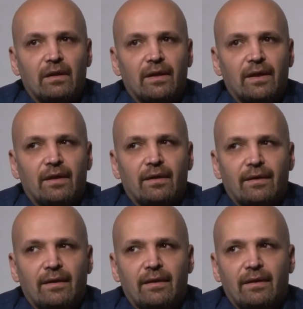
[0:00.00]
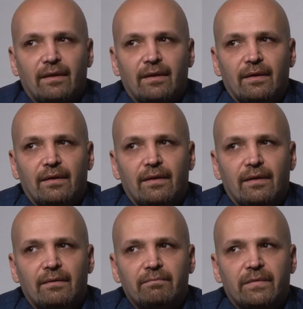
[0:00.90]

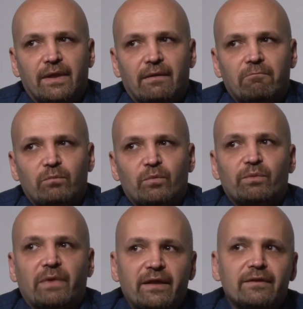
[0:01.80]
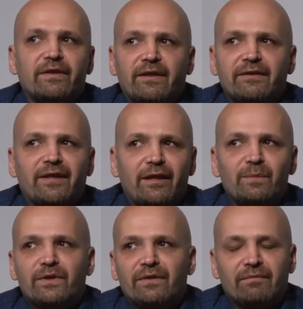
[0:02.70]
Uh, um, and there are
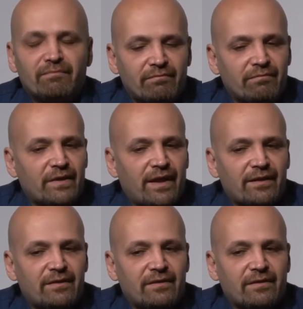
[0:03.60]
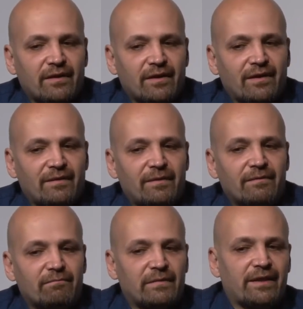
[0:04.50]
times that, uh,
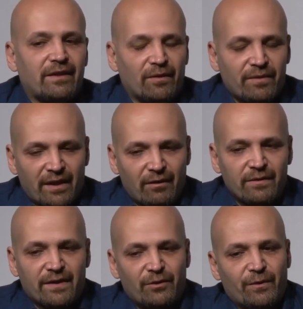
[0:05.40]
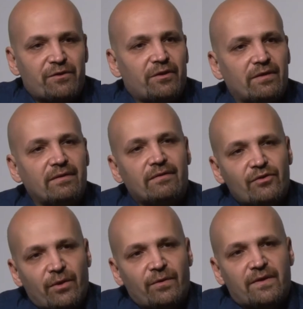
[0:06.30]
like, you know, the whole situation
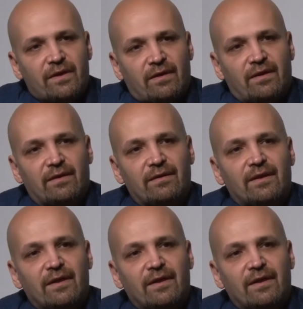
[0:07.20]
shows uh,